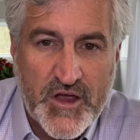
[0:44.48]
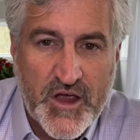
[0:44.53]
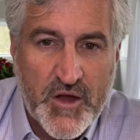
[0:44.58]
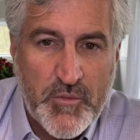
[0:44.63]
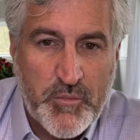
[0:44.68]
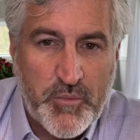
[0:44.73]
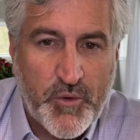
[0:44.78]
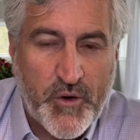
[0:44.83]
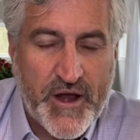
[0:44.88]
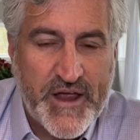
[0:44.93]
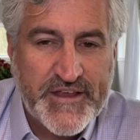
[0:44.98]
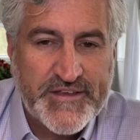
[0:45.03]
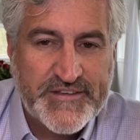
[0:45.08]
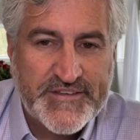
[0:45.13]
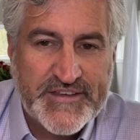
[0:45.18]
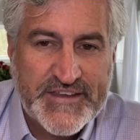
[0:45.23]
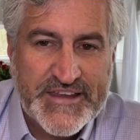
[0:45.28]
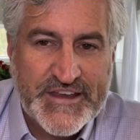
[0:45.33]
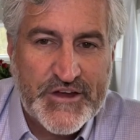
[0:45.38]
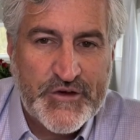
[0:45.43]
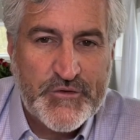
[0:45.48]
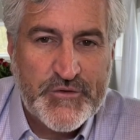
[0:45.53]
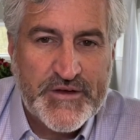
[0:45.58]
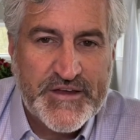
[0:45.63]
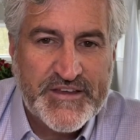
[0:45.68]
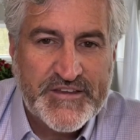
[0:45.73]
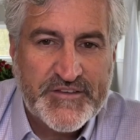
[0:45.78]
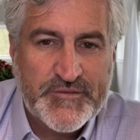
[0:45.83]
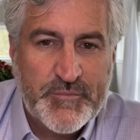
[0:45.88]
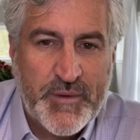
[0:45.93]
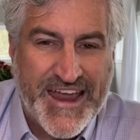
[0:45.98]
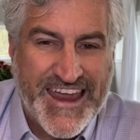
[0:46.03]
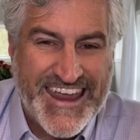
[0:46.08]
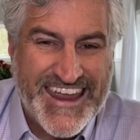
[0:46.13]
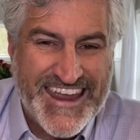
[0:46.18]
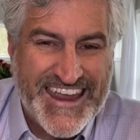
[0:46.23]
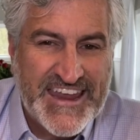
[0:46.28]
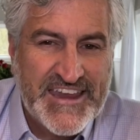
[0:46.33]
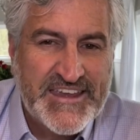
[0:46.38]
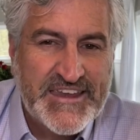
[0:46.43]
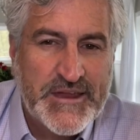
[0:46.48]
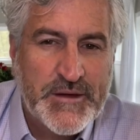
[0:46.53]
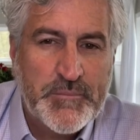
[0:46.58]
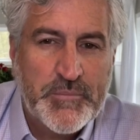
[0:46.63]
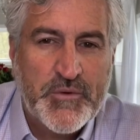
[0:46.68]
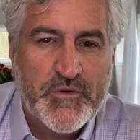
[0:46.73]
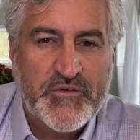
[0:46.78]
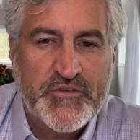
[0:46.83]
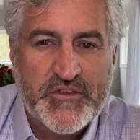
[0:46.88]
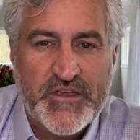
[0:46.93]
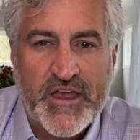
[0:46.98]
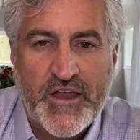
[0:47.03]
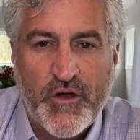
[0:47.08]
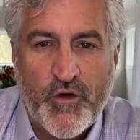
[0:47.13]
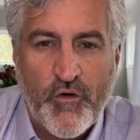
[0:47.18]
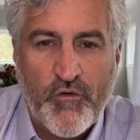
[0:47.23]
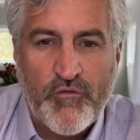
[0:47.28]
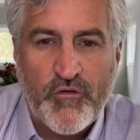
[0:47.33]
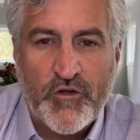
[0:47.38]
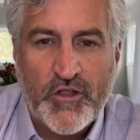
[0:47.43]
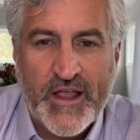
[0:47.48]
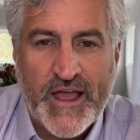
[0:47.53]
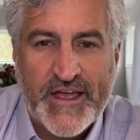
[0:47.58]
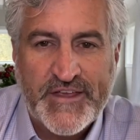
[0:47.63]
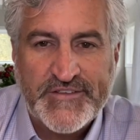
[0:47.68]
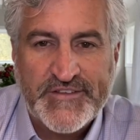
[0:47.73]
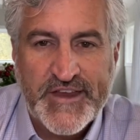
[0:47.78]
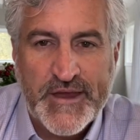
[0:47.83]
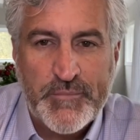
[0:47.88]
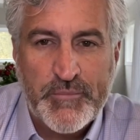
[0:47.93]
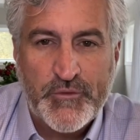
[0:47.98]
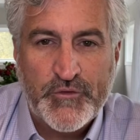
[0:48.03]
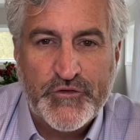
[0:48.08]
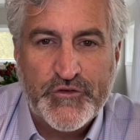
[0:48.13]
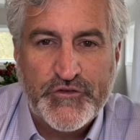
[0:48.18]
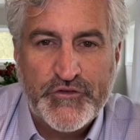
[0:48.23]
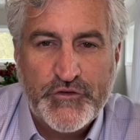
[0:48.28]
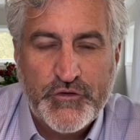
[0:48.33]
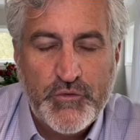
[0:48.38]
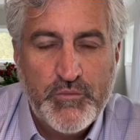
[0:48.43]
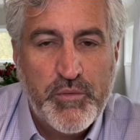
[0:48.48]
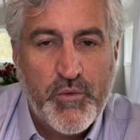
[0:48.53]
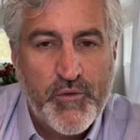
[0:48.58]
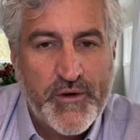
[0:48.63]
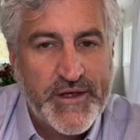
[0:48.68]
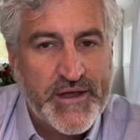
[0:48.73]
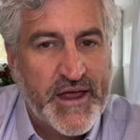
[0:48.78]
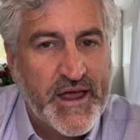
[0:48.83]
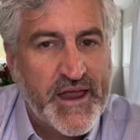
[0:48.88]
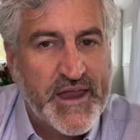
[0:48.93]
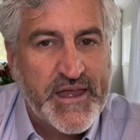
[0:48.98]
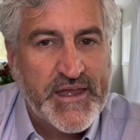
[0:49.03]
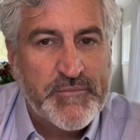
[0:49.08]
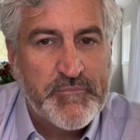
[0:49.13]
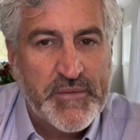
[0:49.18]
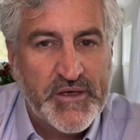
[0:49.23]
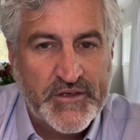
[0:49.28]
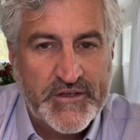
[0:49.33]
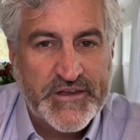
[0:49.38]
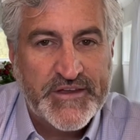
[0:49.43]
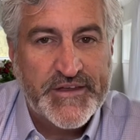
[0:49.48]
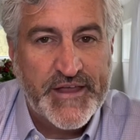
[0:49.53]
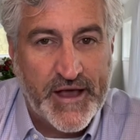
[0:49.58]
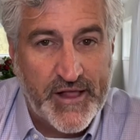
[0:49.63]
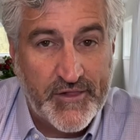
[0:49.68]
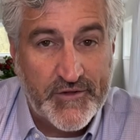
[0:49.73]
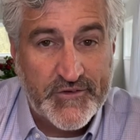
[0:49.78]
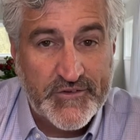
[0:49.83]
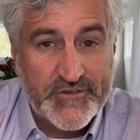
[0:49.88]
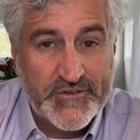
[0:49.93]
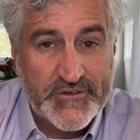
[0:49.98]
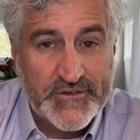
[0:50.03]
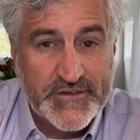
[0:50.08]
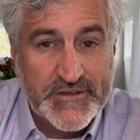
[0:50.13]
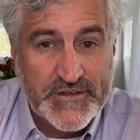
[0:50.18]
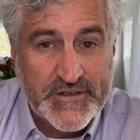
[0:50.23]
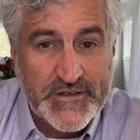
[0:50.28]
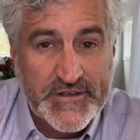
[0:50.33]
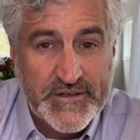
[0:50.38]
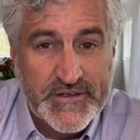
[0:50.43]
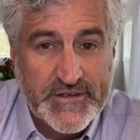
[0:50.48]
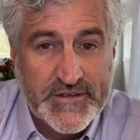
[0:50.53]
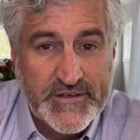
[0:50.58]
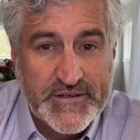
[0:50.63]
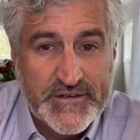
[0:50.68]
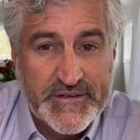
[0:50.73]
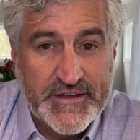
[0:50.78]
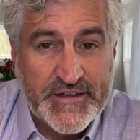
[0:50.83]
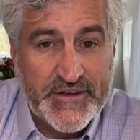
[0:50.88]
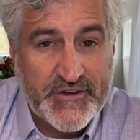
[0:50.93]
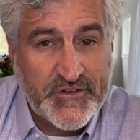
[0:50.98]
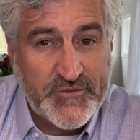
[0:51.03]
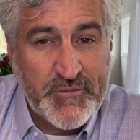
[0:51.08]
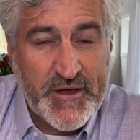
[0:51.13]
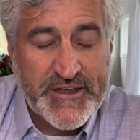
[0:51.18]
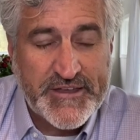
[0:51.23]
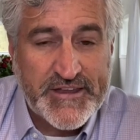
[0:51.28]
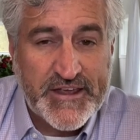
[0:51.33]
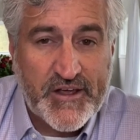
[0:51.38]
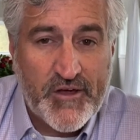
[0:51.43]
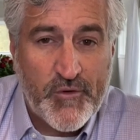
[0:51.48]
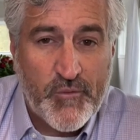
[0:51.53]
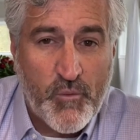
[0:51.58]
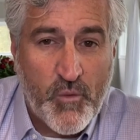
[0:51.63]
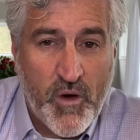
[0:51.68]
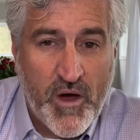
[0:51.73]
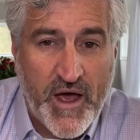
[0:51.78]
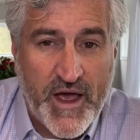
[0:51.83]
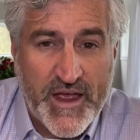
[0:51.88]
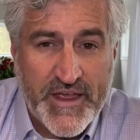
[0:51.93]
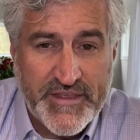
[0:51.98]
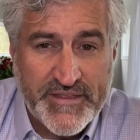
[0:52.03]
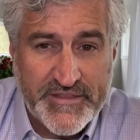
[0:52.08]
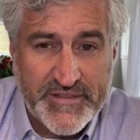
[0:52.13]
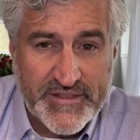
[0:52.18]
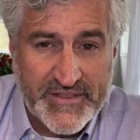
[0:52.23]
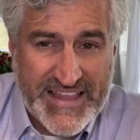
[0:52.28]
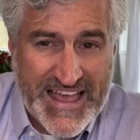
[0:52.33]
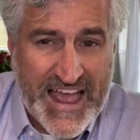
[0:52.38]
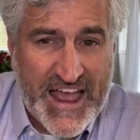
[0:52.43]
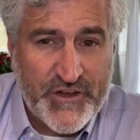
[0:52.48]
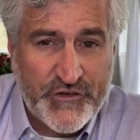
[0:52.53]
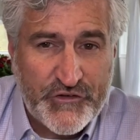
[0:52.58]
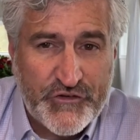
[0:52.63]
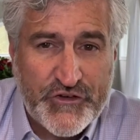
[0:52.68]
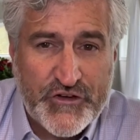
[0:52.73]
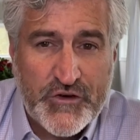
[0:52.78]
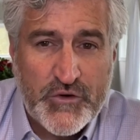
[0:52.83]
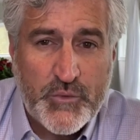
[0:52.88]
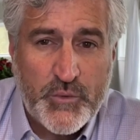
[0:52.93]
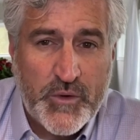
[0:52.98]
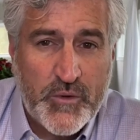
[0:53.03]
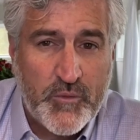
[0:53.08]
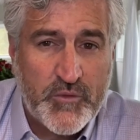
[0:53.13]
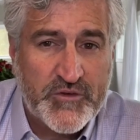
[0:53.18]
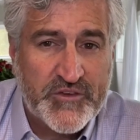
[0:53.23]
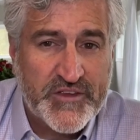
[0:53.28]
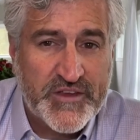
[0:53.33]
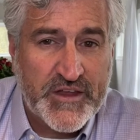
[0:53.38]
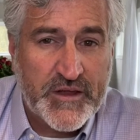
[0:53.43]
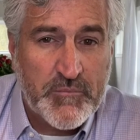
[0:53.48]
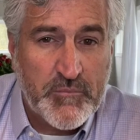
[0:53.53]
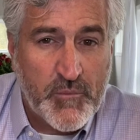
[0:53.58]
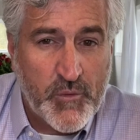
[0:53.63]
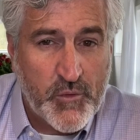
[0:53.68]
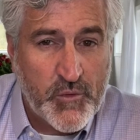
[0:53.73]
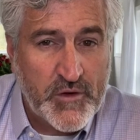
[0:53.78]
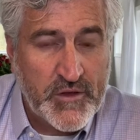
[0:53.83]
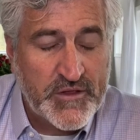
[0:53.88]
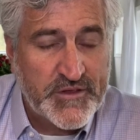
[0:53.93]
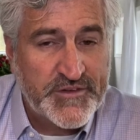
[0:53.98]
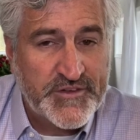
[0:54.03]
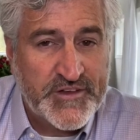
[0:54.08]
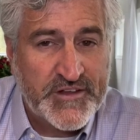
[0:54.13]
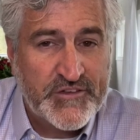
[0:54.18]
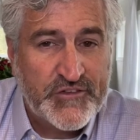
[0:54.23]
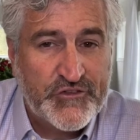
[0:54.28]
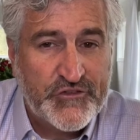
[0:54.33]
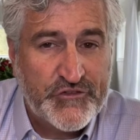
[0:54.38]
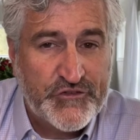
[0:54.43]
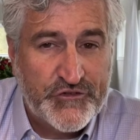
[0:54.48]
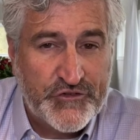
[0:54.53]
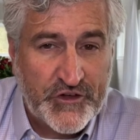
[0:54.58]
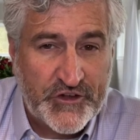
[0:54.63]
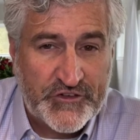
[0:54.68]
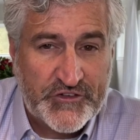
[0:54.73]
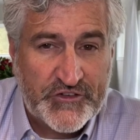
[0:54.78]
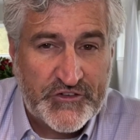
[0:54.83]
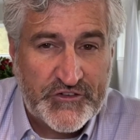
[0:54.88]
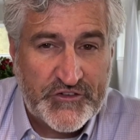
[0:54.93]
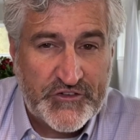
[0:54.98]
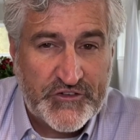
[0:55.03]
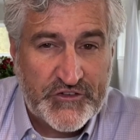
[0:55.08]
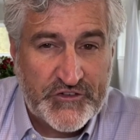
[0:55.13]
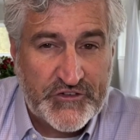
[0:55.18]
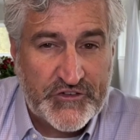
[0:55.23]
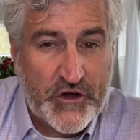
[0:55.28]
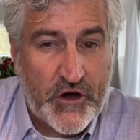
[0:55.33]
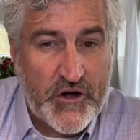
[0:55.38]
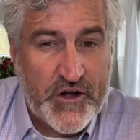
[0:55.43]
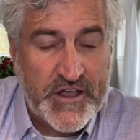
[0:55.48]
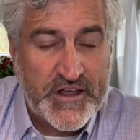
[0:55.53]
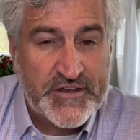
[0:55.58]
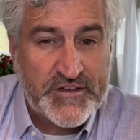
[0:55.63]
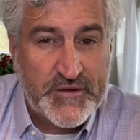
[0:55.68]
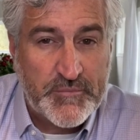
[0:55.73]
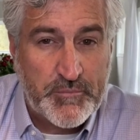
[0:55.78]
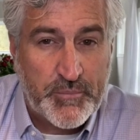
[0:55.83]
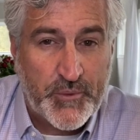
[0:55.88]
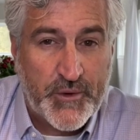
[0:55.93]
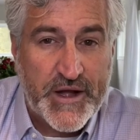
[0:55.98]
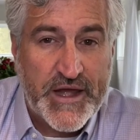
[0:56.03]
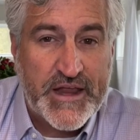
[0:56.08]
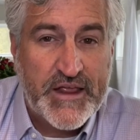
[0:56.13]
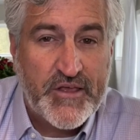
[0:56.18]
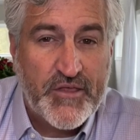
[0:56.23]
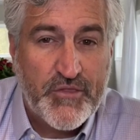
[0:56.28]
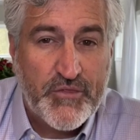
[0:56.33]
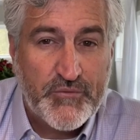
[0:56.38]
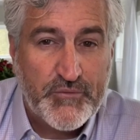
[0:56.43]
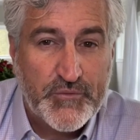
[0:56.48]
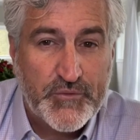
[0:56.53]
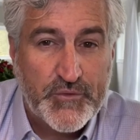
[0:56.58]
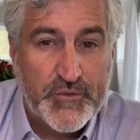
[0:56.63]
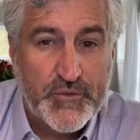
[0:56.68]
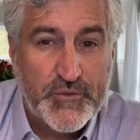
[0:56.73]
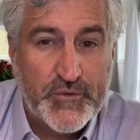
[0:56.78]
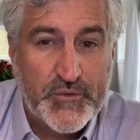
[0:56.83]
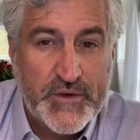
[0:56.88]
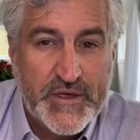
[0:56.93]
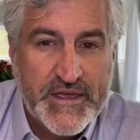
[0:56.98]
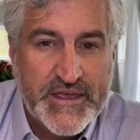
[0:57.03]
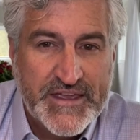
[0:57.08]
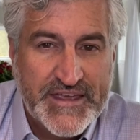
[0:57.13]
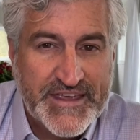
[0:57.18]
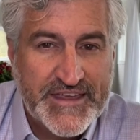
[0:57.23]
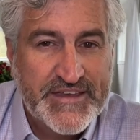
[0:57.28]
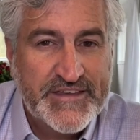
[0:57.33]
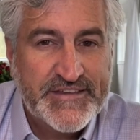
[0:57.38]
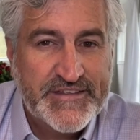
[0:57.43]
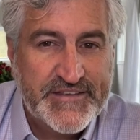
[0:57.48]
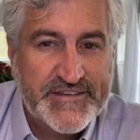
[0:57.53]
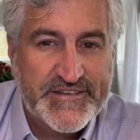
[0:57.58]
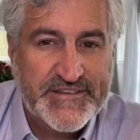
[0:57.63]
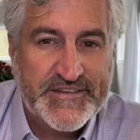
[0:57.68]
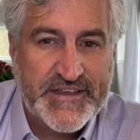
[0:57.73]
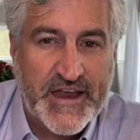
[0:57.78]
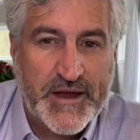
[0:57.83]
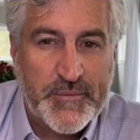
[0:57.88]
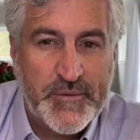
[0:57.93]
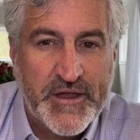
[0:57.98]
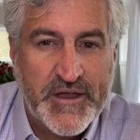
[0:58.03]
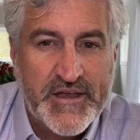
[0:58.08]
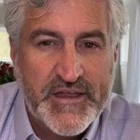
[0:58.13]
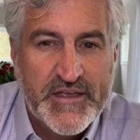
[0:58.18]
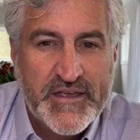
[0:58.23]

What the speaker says: Price increased by 18% over last April to $2.9 million. And here's my take on why. Last year, we were seeing more listings just starting to break through into this segment.